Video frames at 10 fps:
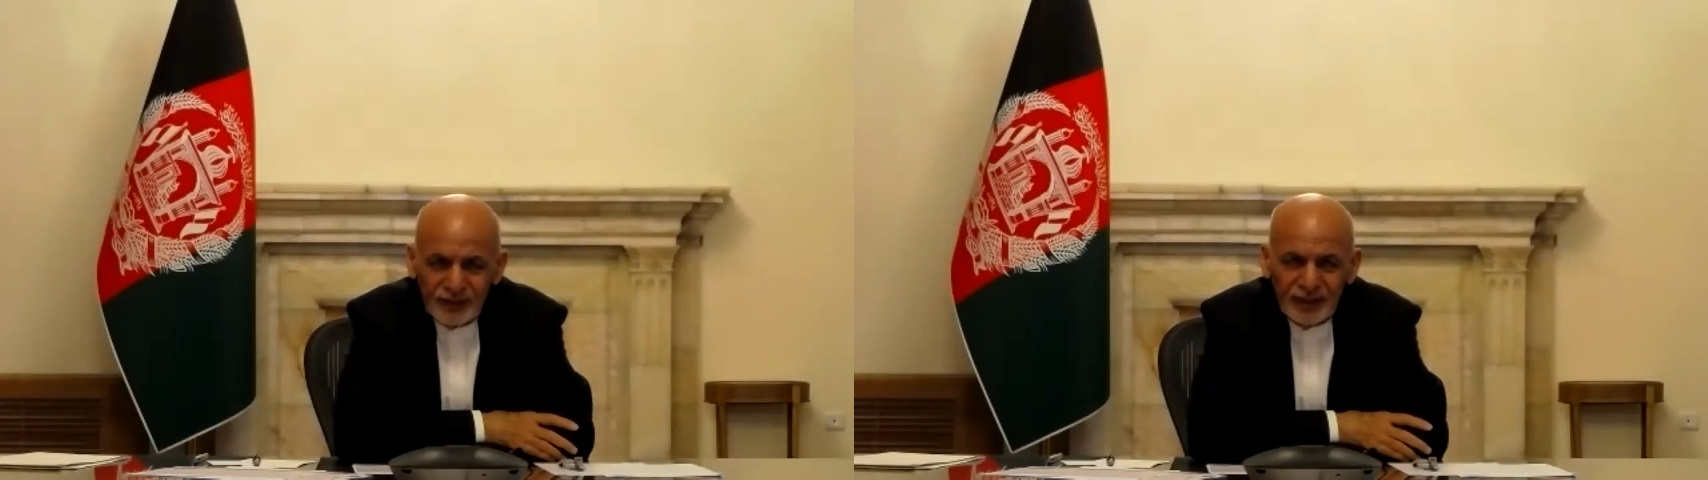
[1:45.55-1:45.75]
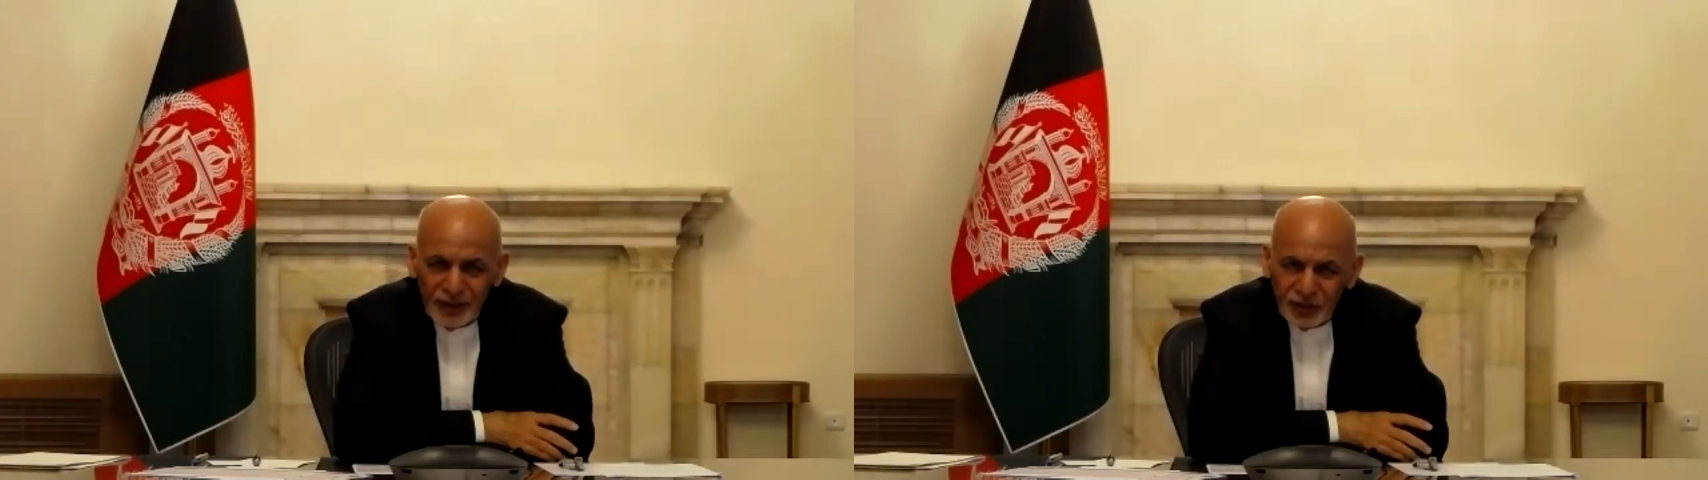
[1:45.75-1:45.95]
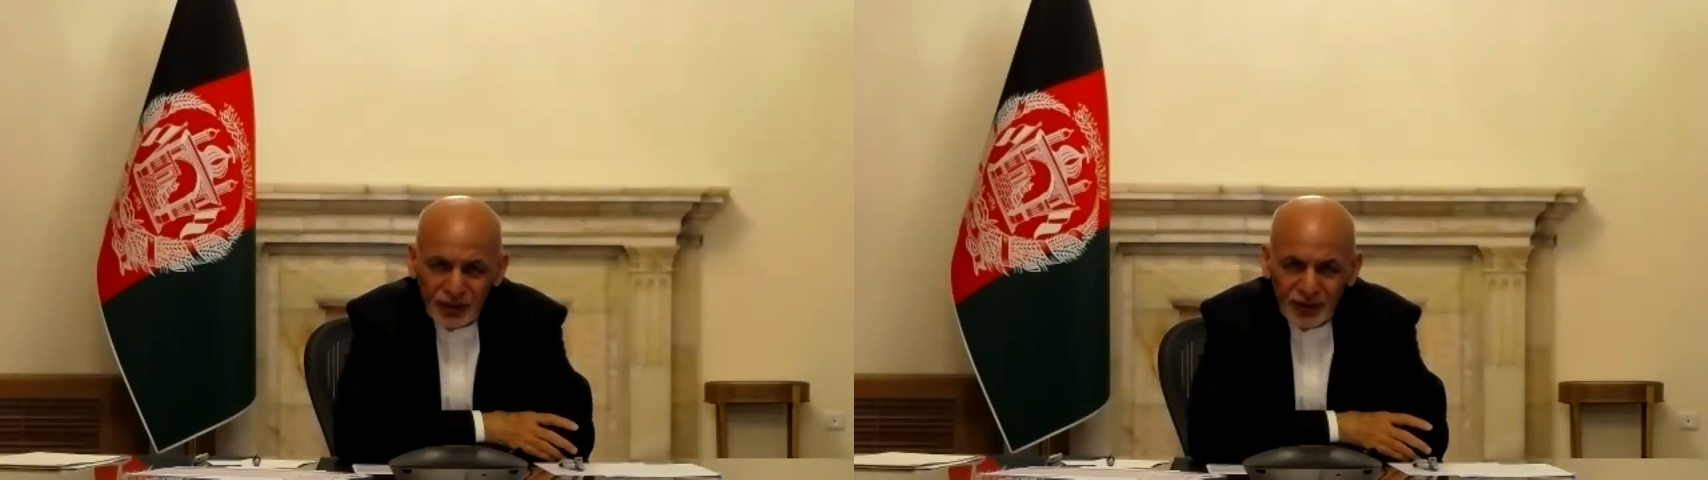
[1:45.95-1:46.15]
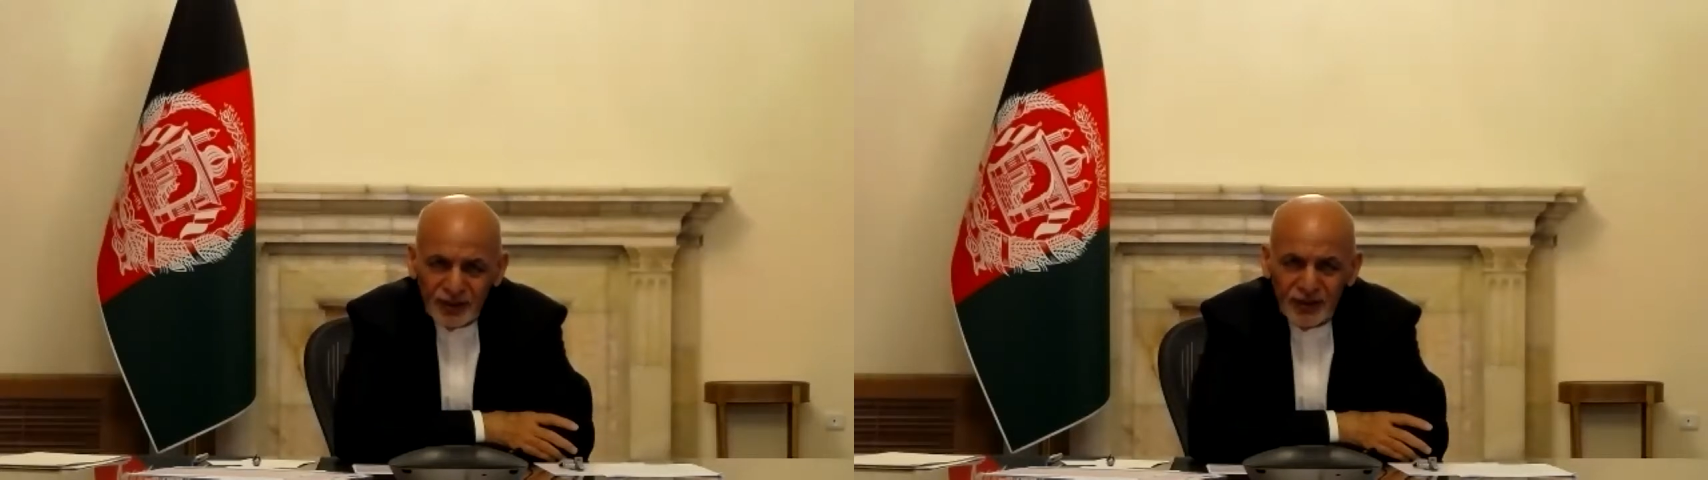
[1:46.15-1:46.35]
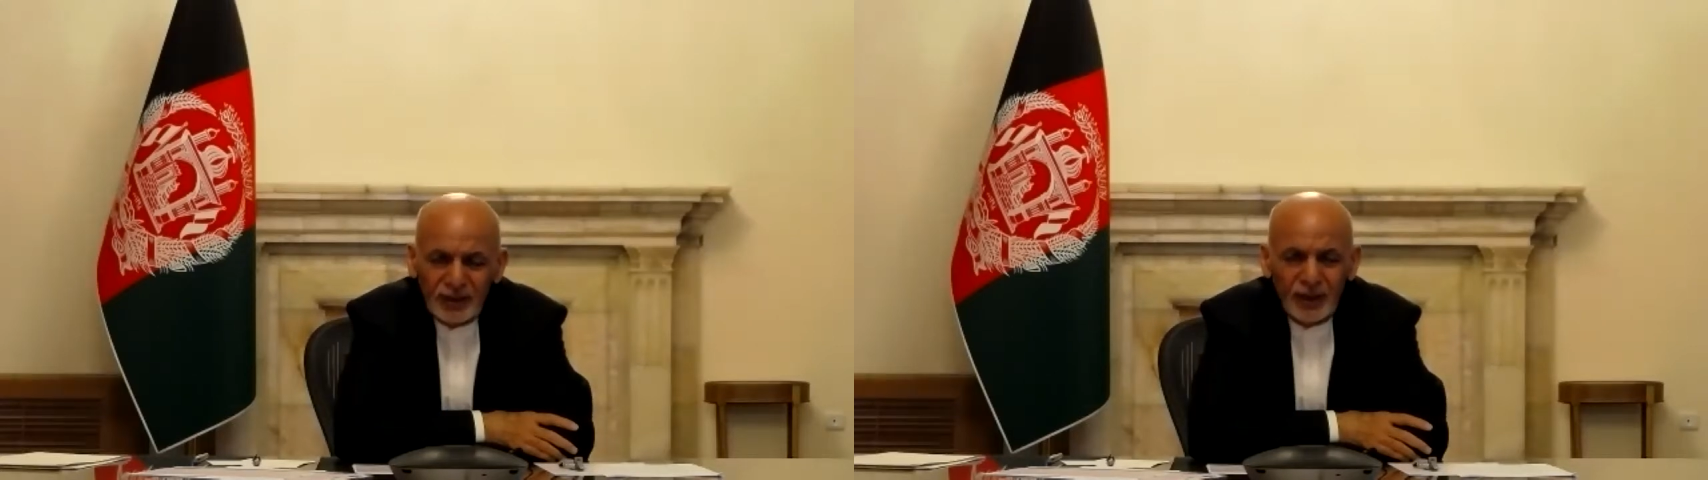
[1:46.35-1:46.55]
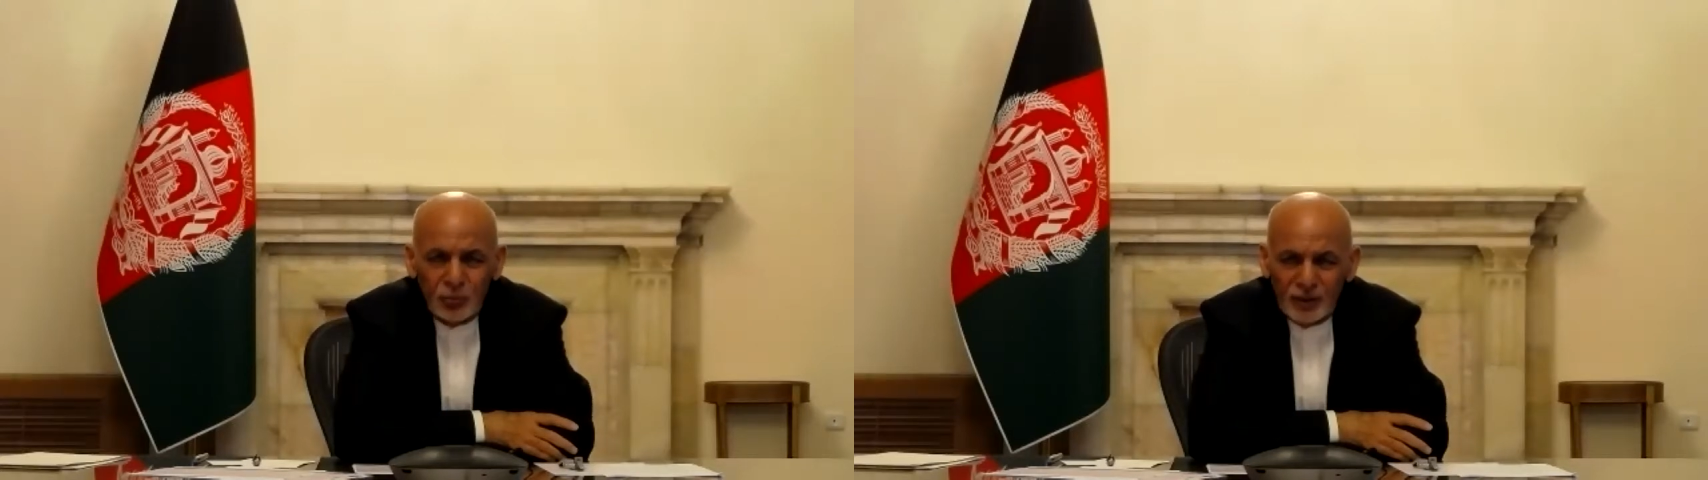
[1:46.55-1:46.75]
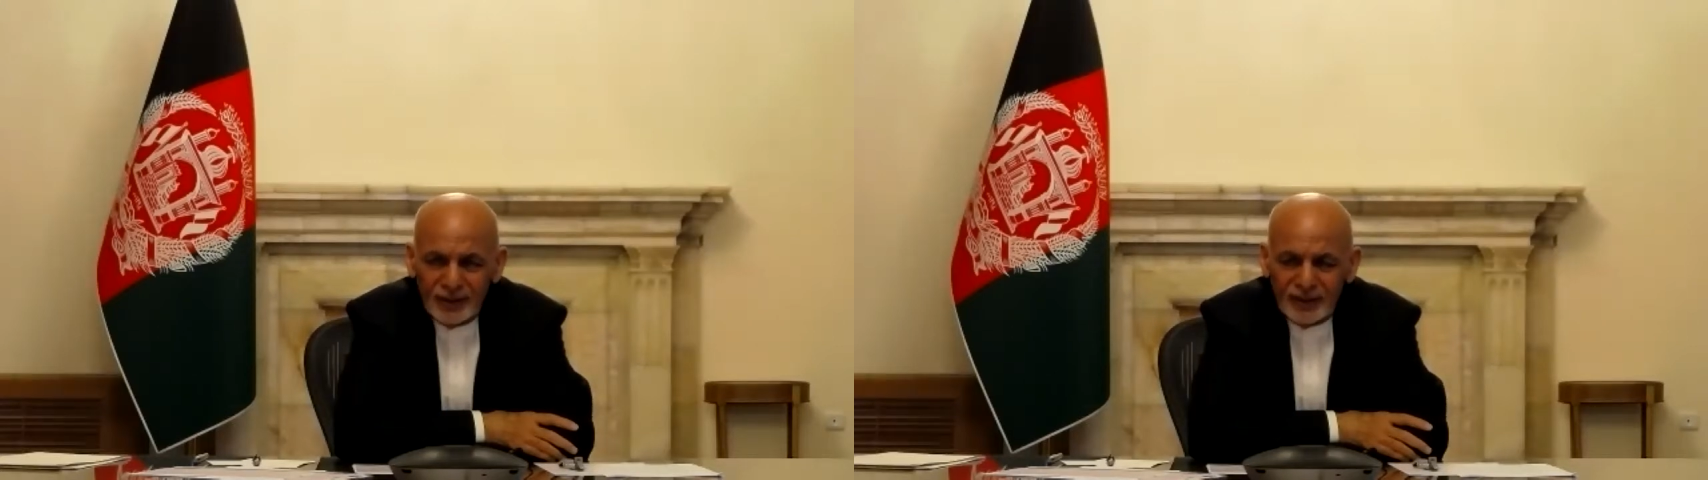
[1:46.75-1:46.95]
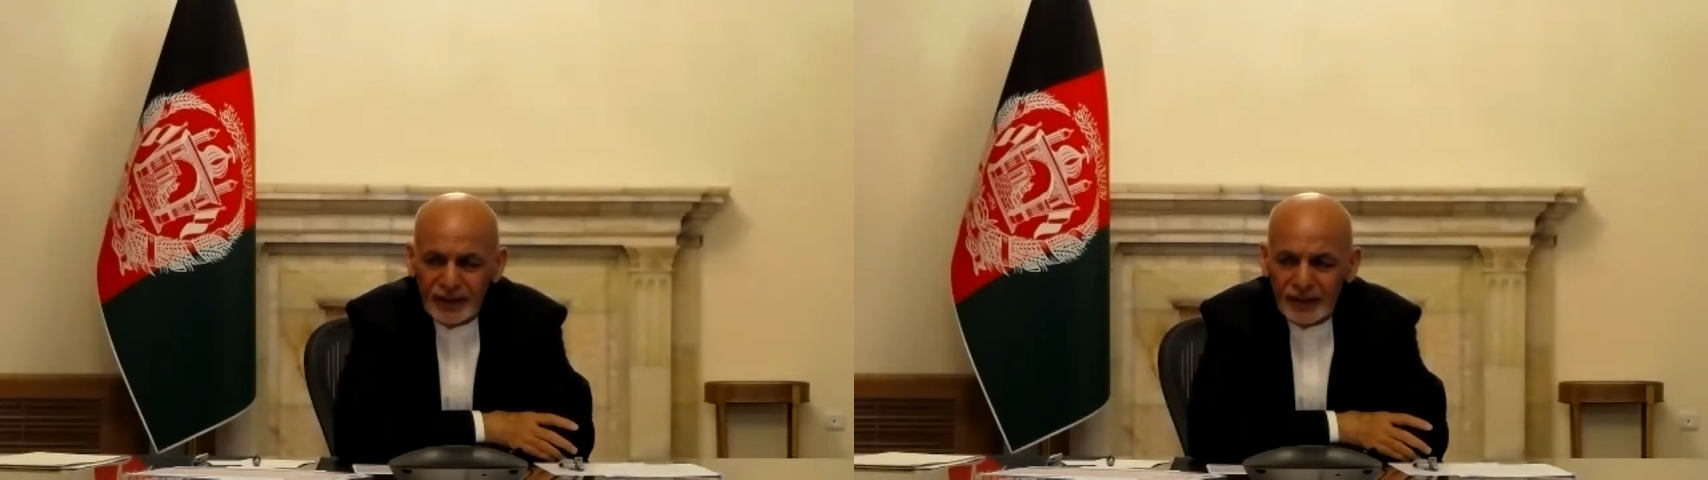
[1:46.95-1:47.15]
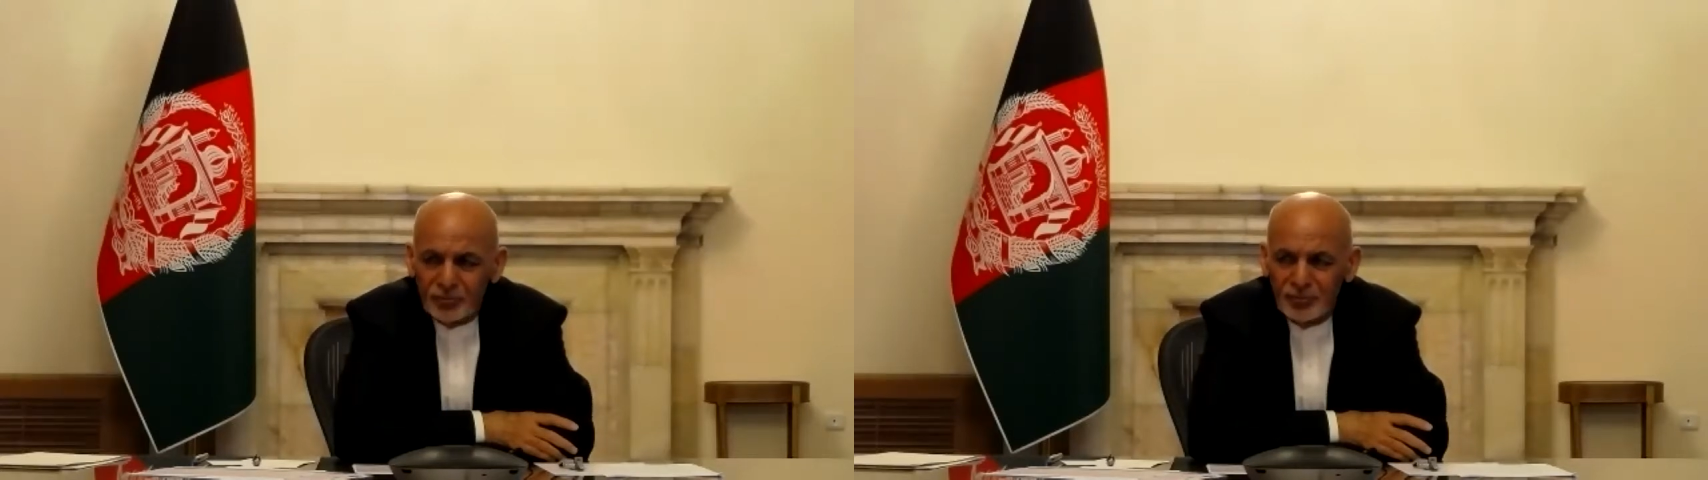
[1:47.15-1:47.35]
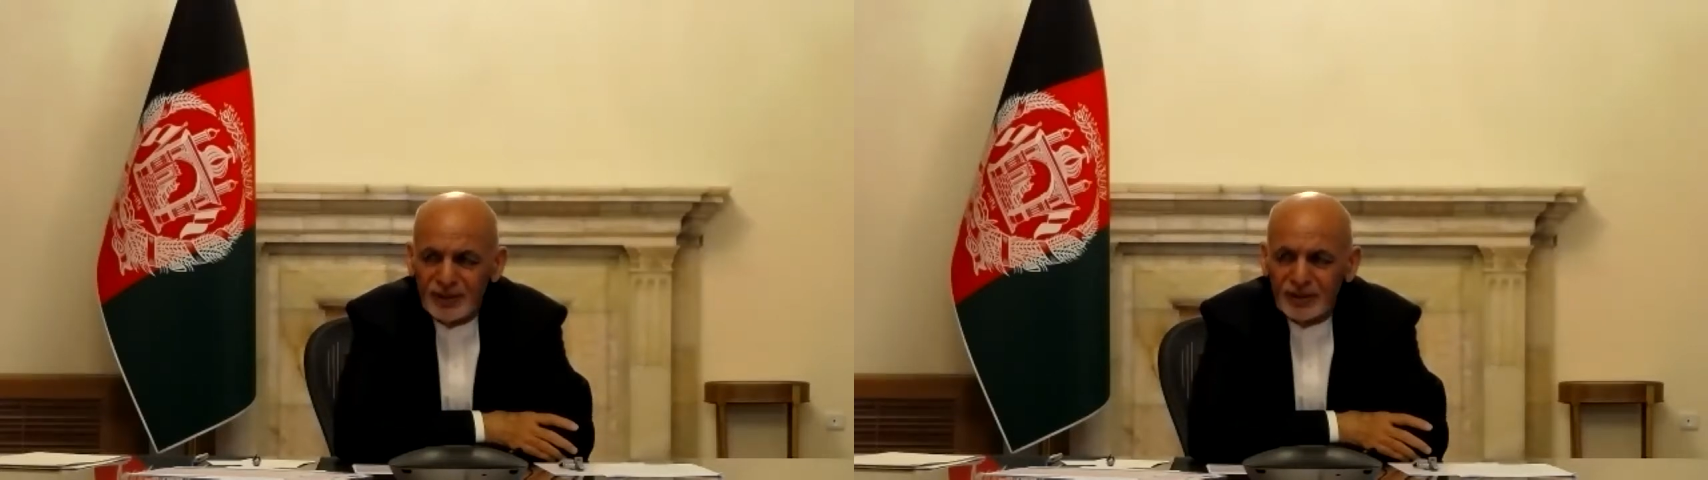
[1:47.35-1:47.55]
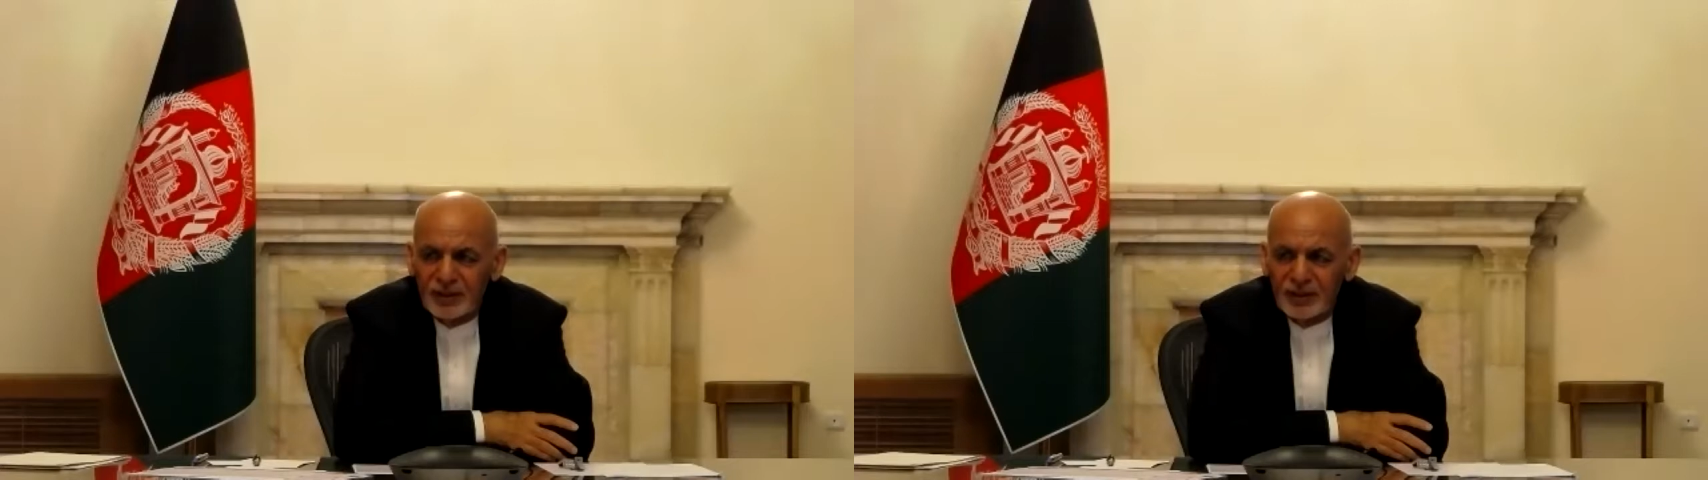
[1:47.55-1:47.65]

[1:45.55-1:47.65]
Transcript: national and within the government.